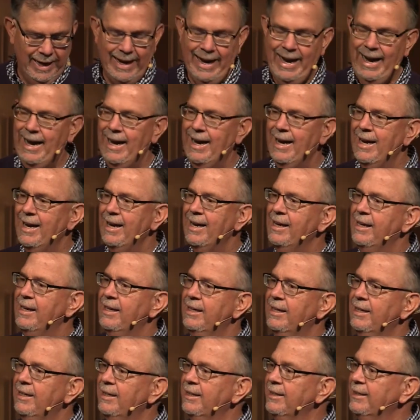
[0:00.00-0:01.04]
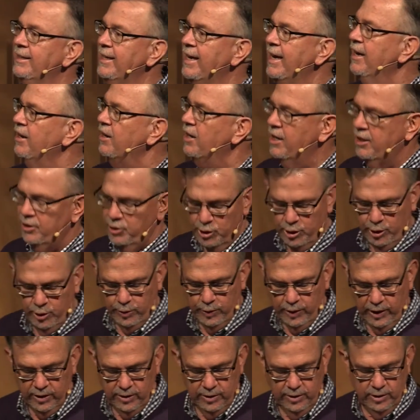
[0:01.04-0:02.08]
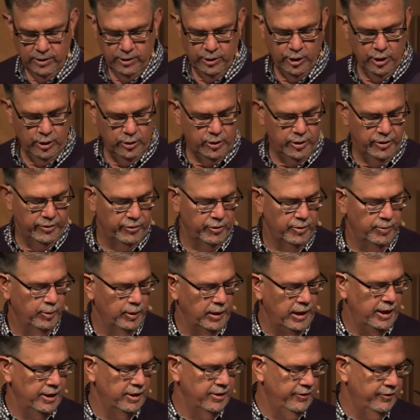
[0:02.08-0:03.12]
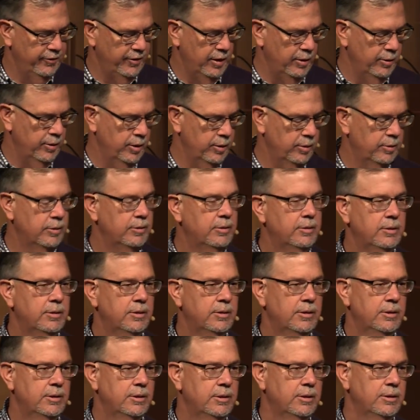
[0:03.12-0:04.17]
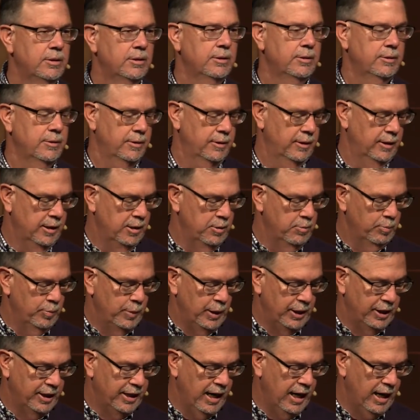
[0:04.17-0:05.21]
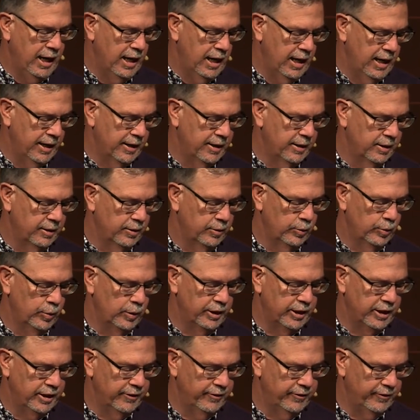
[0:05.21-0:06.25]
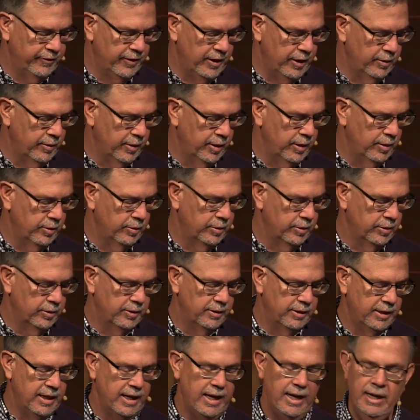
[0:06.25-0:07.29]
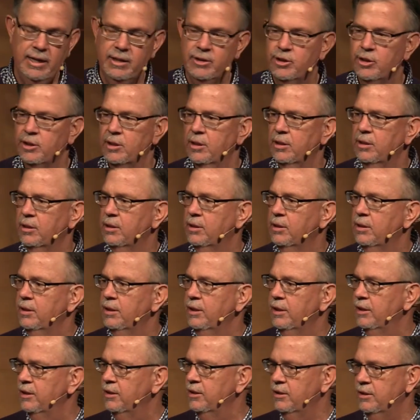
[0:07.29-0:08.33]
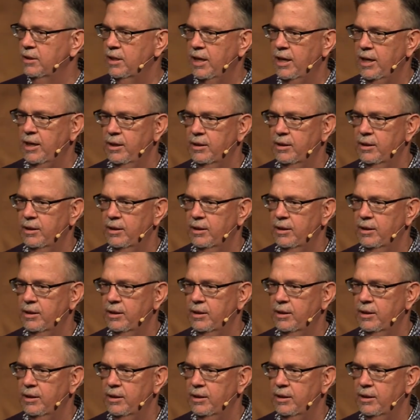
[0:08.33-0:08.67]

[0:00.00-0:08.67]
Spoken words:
I cannot do it, Joseph replied to Pharaoh. But God will give Pharaoh the answer he desires.